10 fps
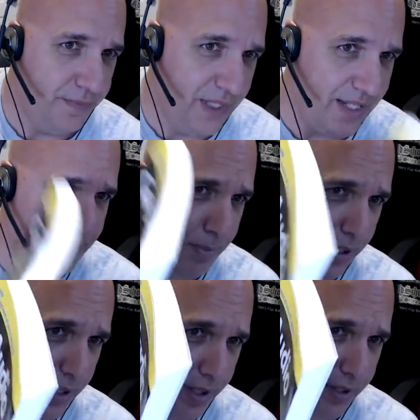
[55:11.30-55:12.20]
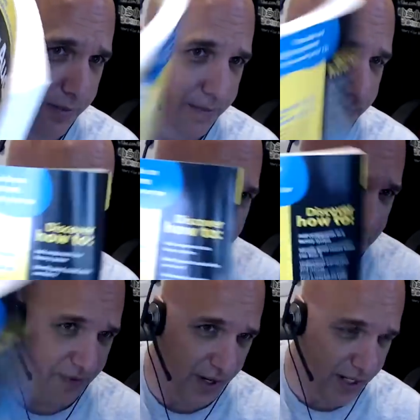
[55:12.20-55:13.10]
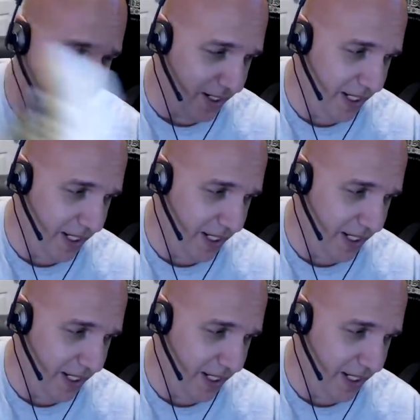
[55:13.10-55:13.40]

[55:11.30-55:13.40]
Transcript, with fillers: This book, as funny as it